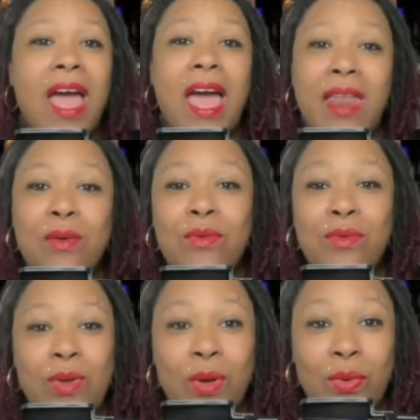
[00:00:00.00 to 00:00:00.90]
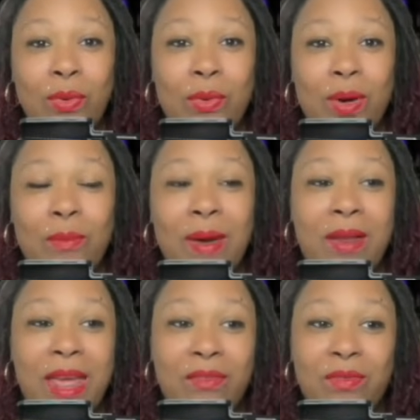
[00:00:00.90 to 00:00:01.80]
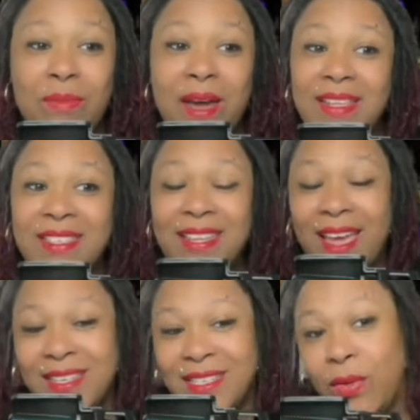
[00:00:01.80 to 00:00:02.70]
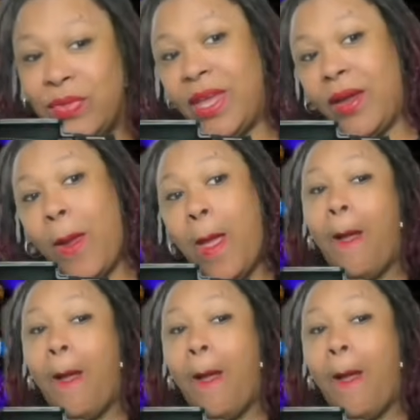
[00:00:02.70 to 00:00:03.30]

I don't know about everybody's status out there,